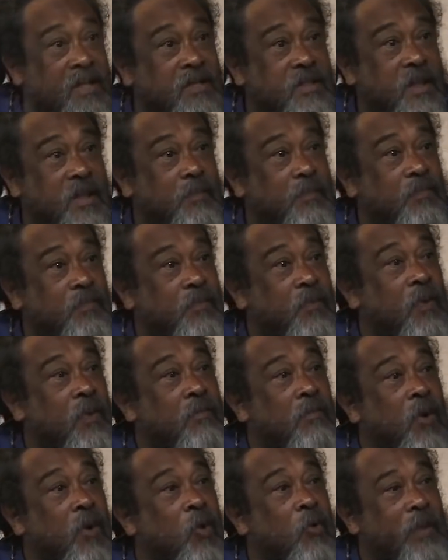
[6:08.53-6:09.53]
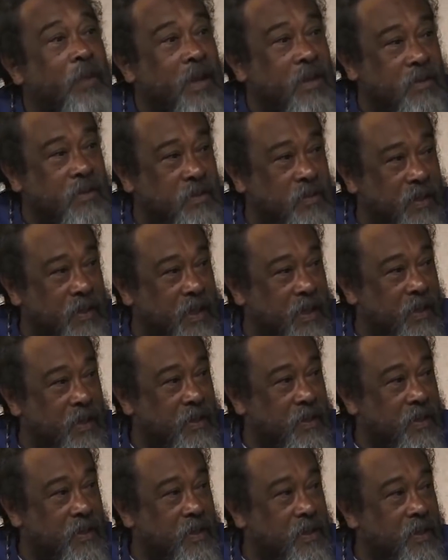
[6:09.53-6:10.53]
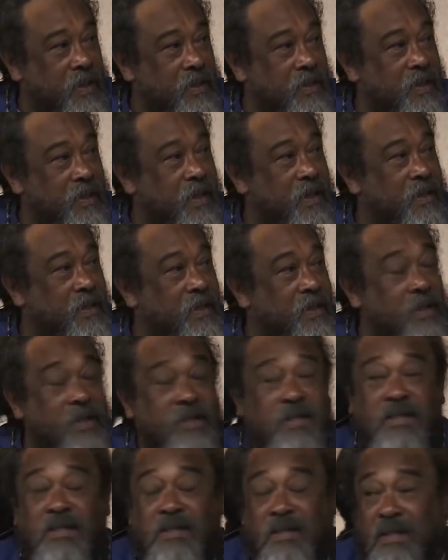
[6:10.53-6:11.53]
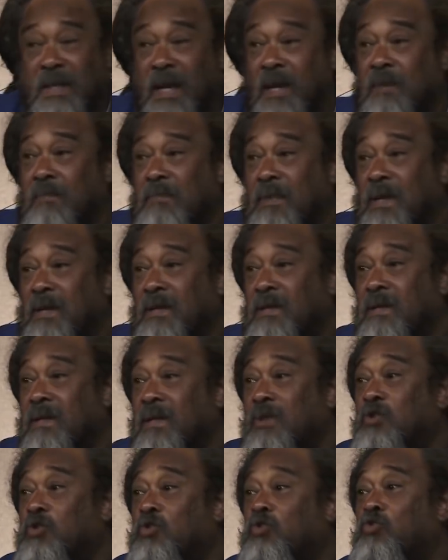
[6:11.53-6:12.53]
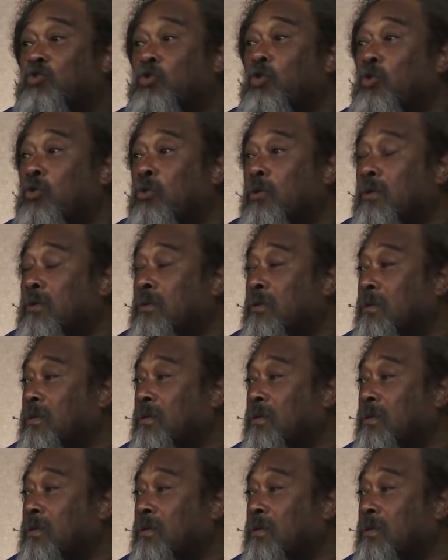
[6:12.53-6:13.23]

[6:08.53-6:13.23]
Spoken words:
accept for a moment, okay, that this statement is true.